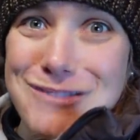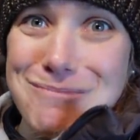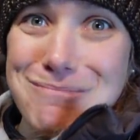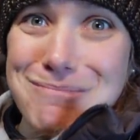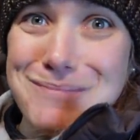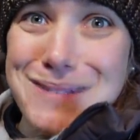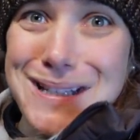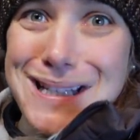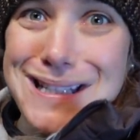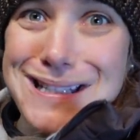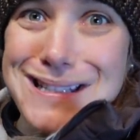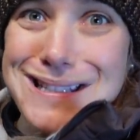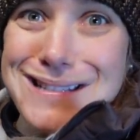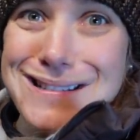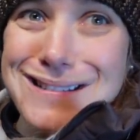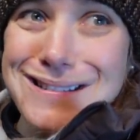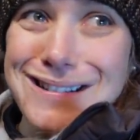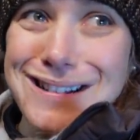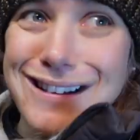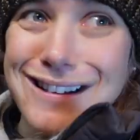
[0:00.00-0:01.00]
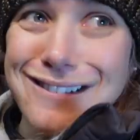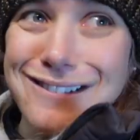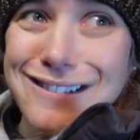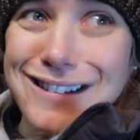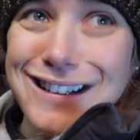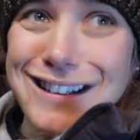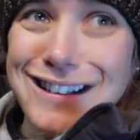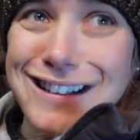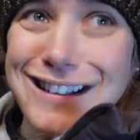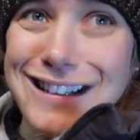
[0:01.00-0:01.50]
Mid?
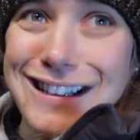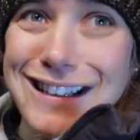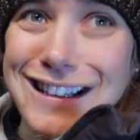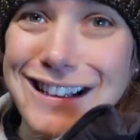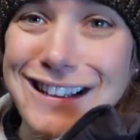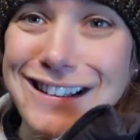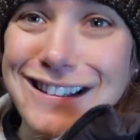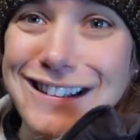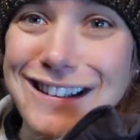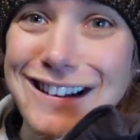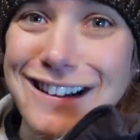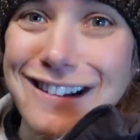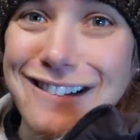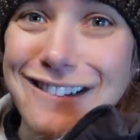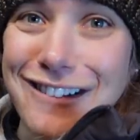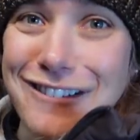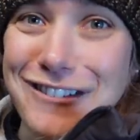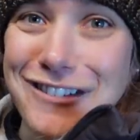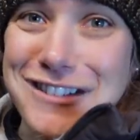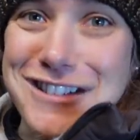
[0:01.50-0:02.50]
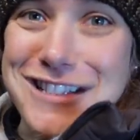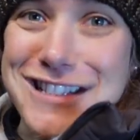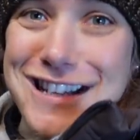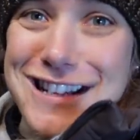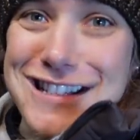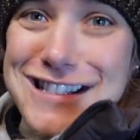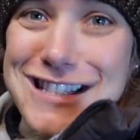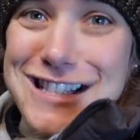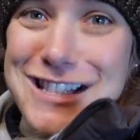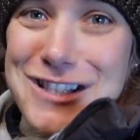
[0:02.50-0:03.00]
No. Early? No, I'm not
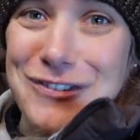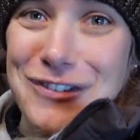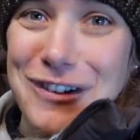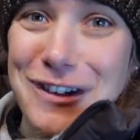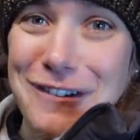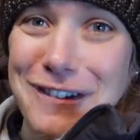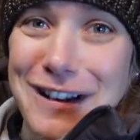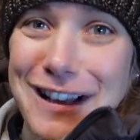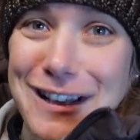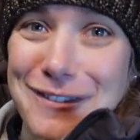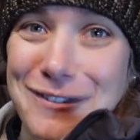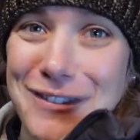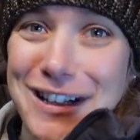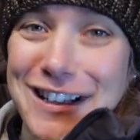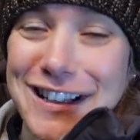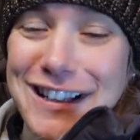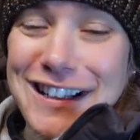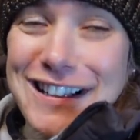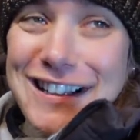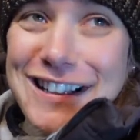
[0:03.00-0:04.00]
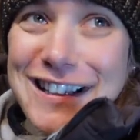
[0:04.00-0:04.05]
starting this very well, am I?